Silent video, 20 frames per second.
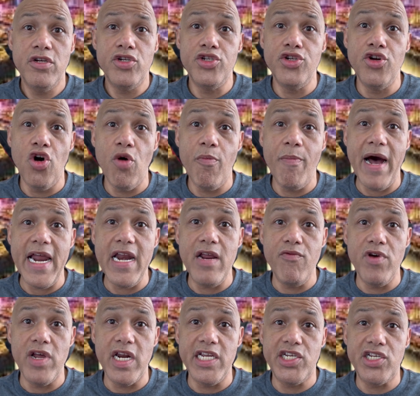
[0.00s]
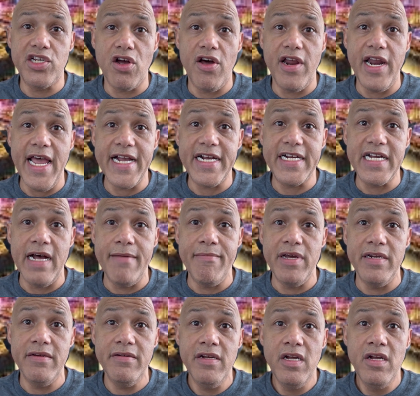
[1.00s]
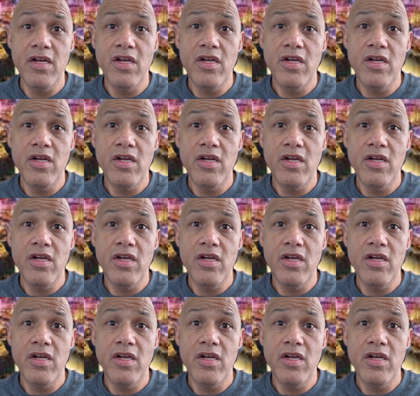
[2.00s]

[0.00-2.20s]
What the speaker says: Nobody really saw that coming,